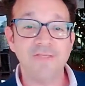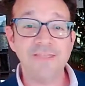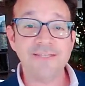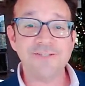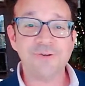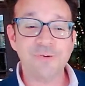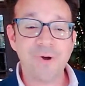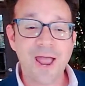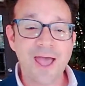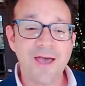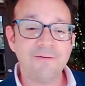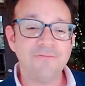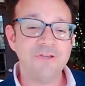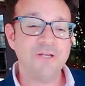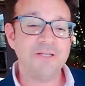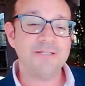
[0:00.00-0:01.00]
this
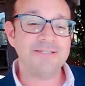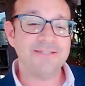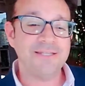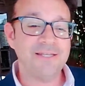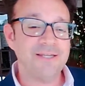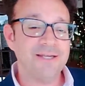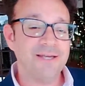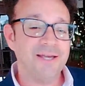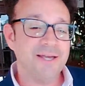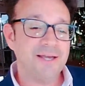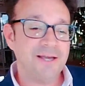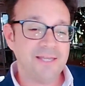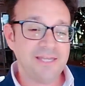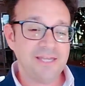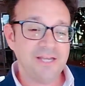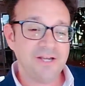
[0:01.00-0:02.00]
graph, you can see
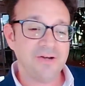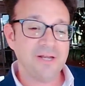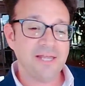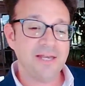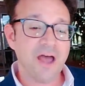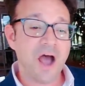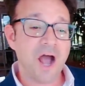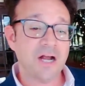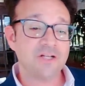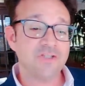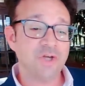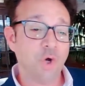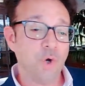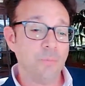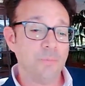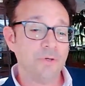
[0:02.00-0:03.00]
here in
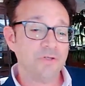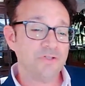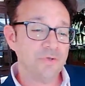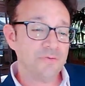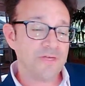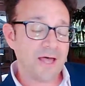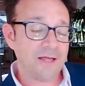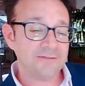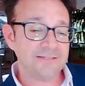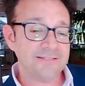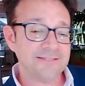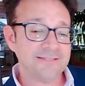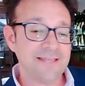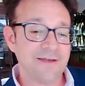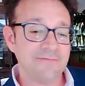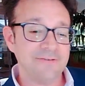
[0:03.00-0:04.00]
October
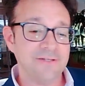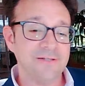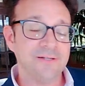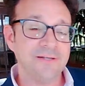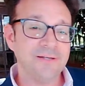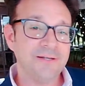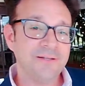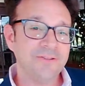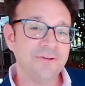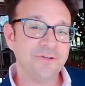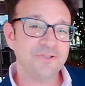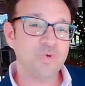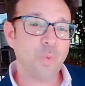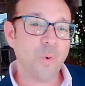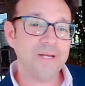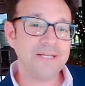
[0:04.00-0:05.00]
2007, there are
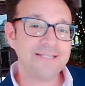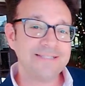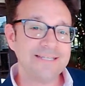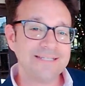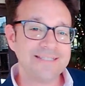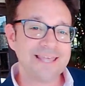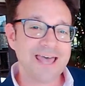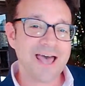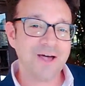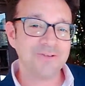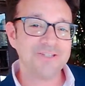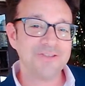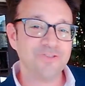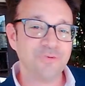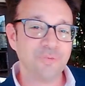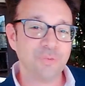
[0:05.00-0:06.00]

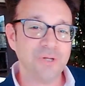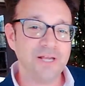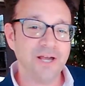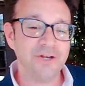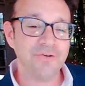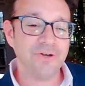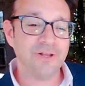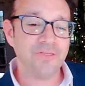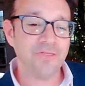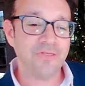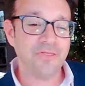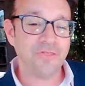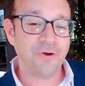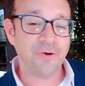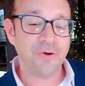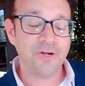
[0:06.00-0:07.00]

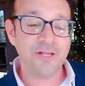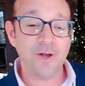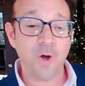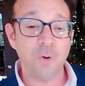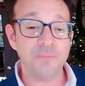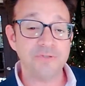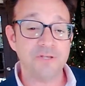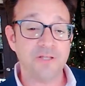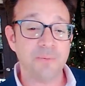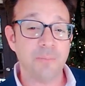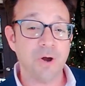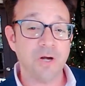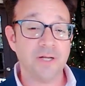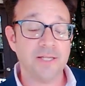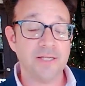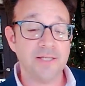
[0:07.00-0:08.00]
26,330 homes on the
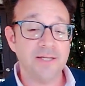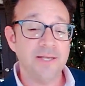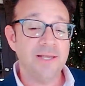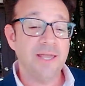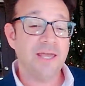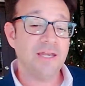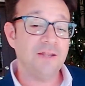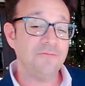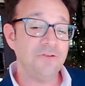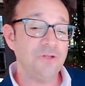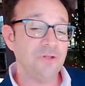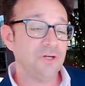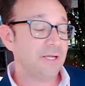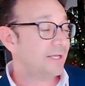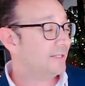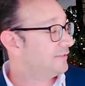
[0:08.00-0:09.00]
market. And if you
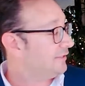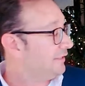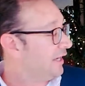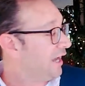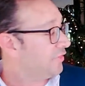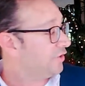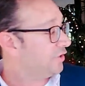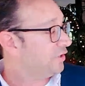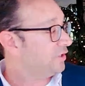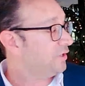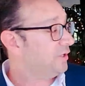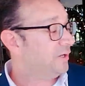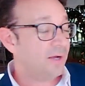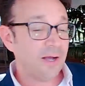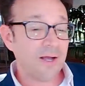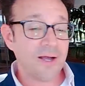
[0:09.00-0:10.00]
look at the other
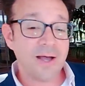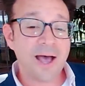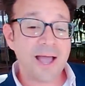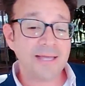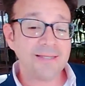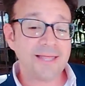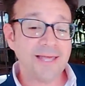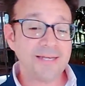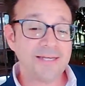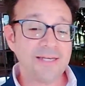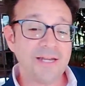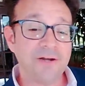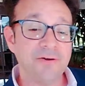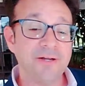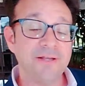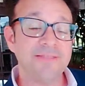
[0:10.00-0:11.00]
highlighted
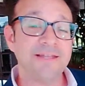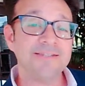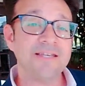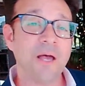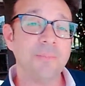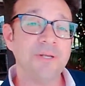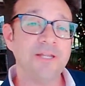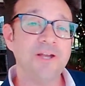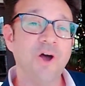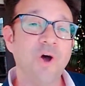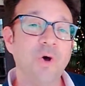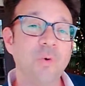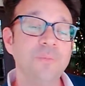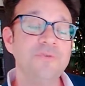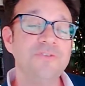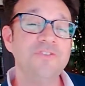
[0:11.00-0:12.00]
area, that's how many
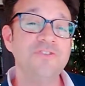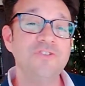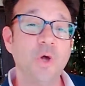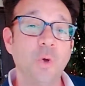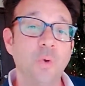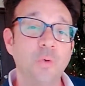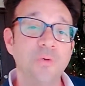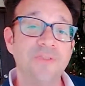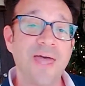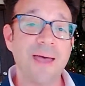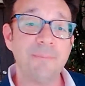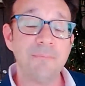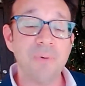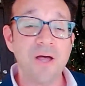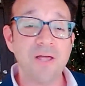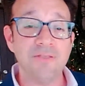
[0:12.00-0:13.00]
homes sold
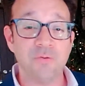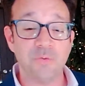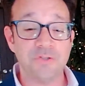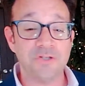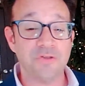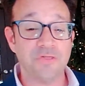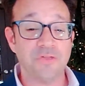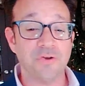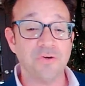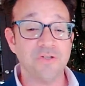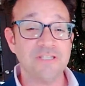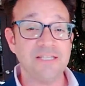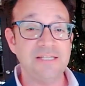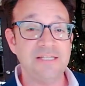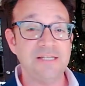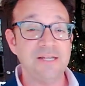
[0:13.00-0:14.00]
that month, which are
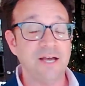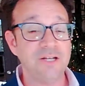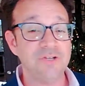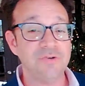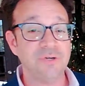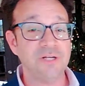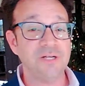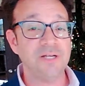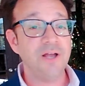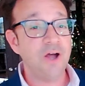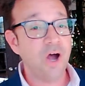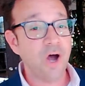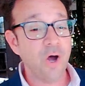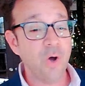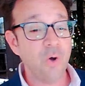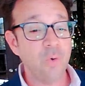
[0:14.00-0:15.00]
1,300
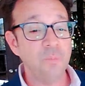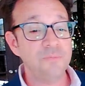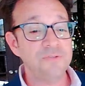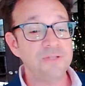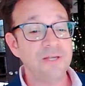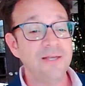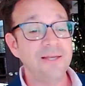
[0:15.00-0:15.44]
homes,